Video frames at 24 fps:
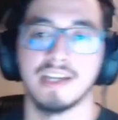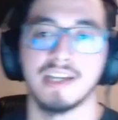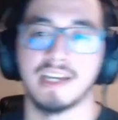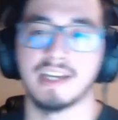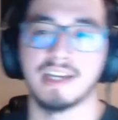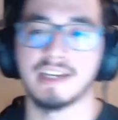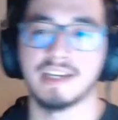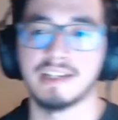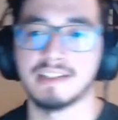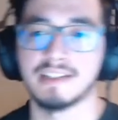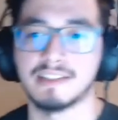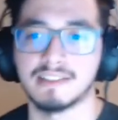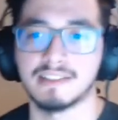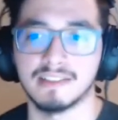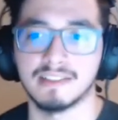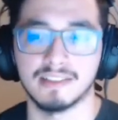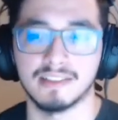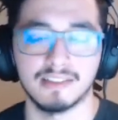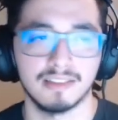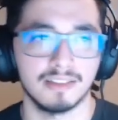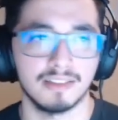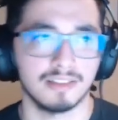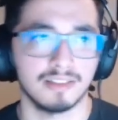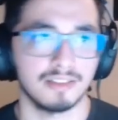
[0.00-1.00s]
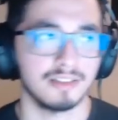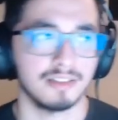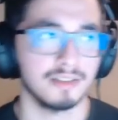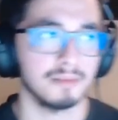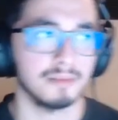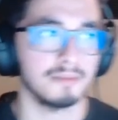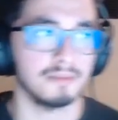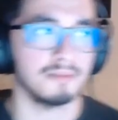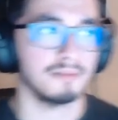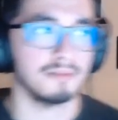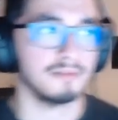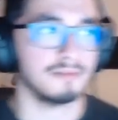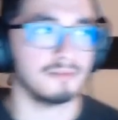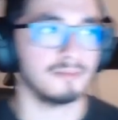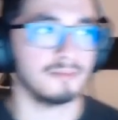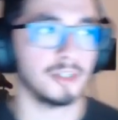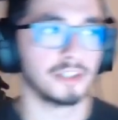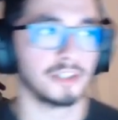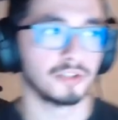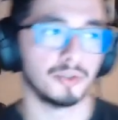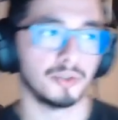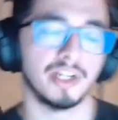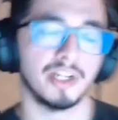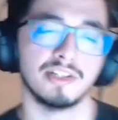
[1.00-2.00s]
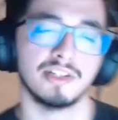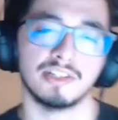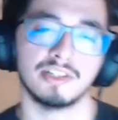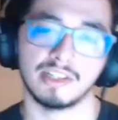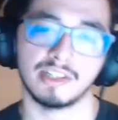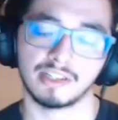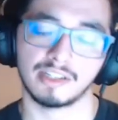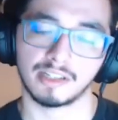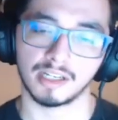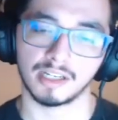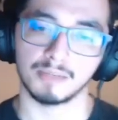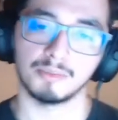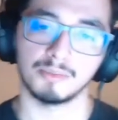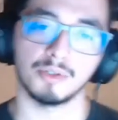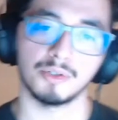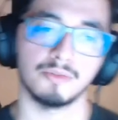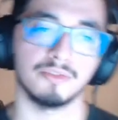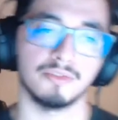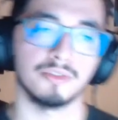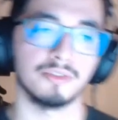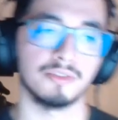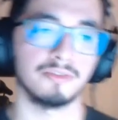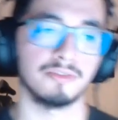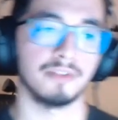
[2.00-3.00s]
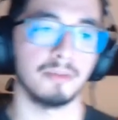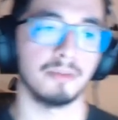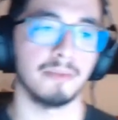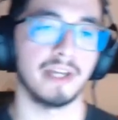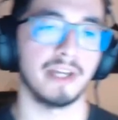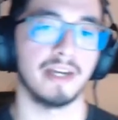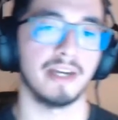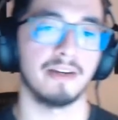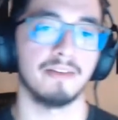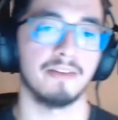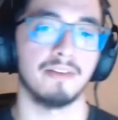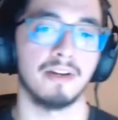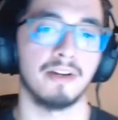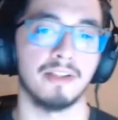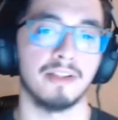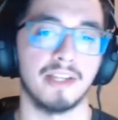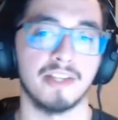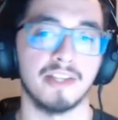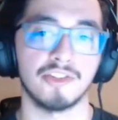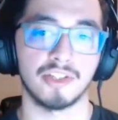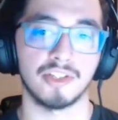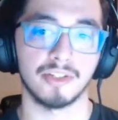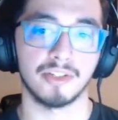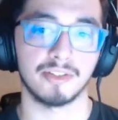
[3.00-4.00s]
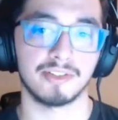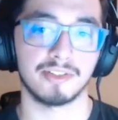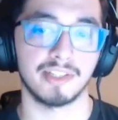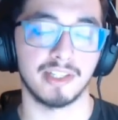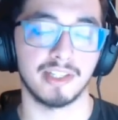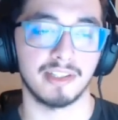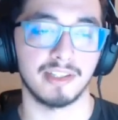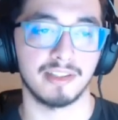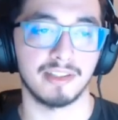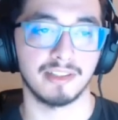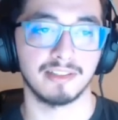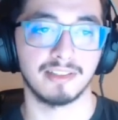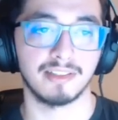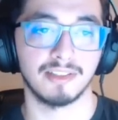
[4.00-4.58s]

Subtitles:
And there's some frustration that could come over from that on the engineering side of things,